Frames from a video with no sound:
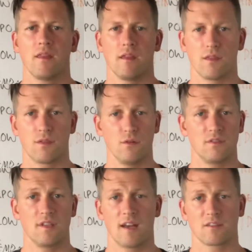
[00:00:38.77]
The
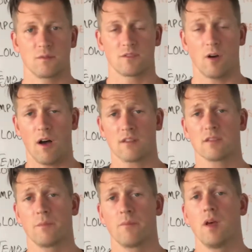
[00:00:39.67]
enthusiasm is
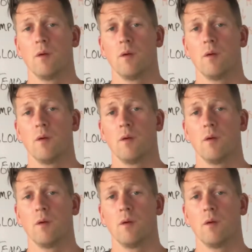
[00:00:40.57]
awesome,